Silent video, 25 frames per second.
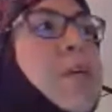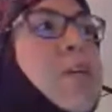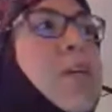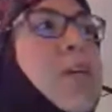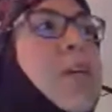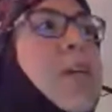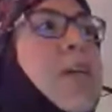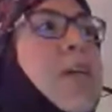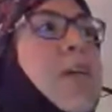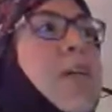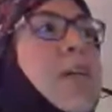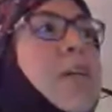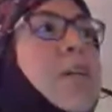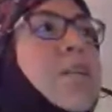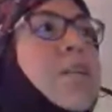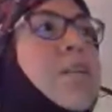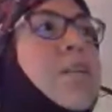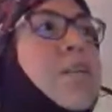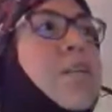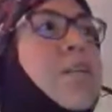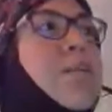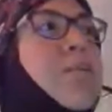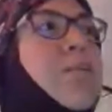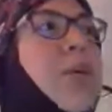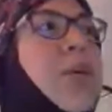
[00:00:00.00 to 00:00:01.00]
Here,
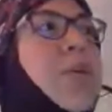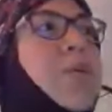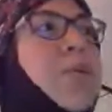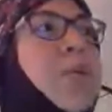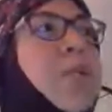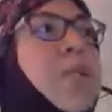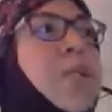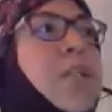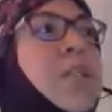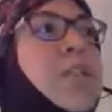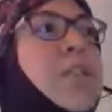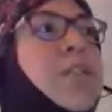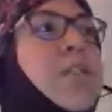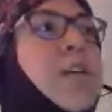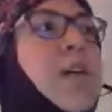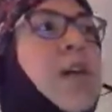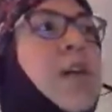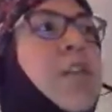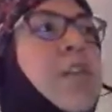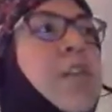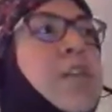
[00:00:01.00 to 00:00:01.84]
when we start,